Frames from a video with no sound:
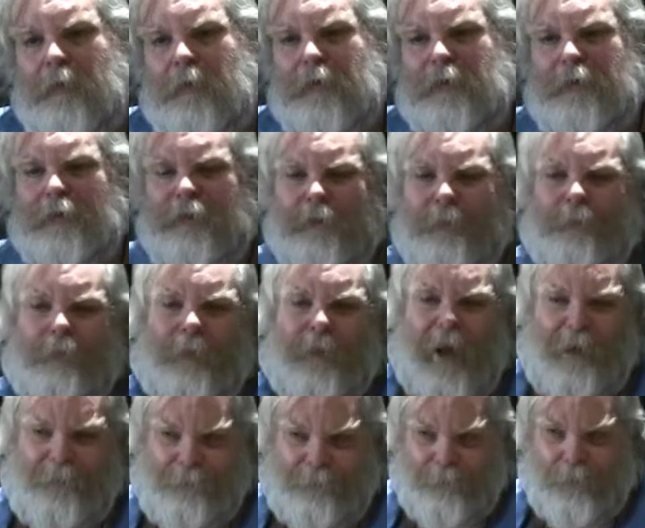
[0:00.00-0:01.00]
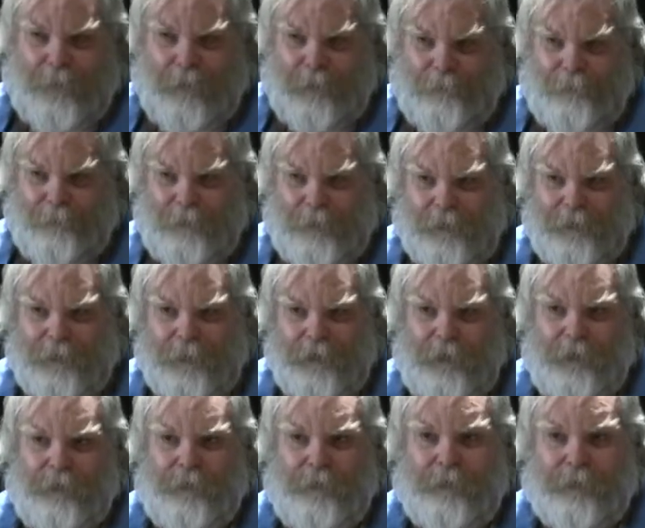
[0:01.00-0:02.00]
because it's a platform for us to
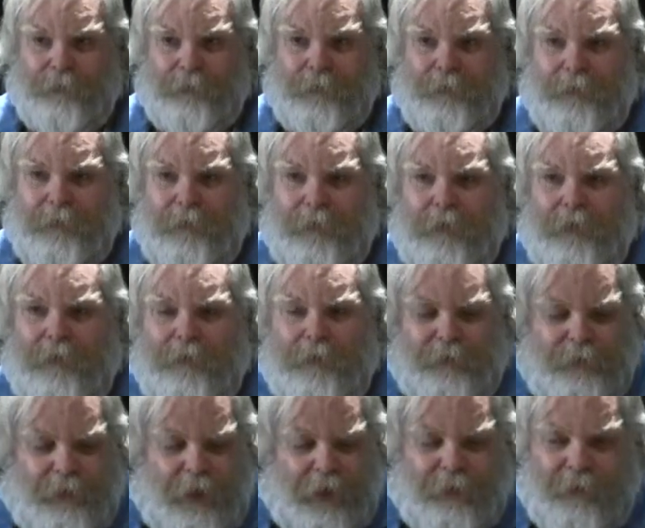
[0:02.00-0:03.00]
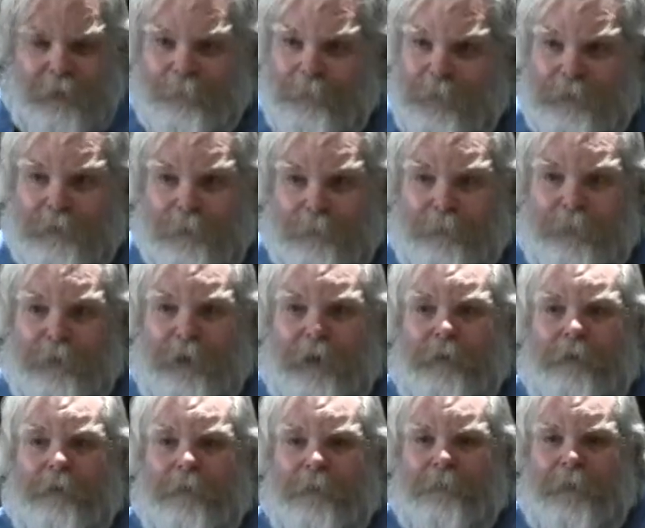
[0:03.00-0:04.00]
use. It's not going to be some pretty
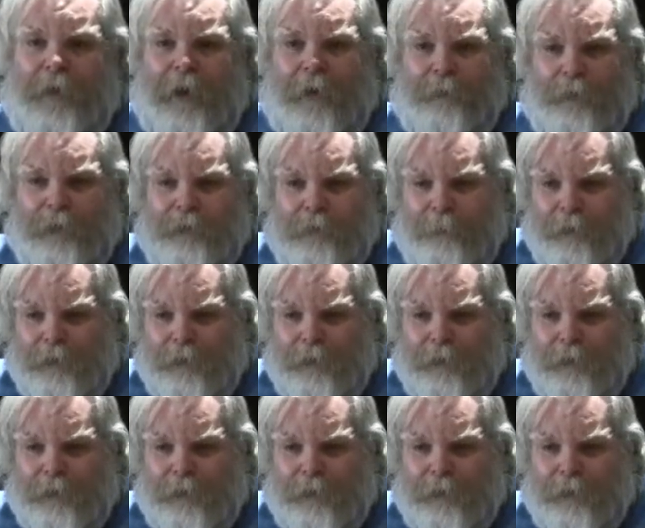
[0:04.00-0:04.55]
little event which a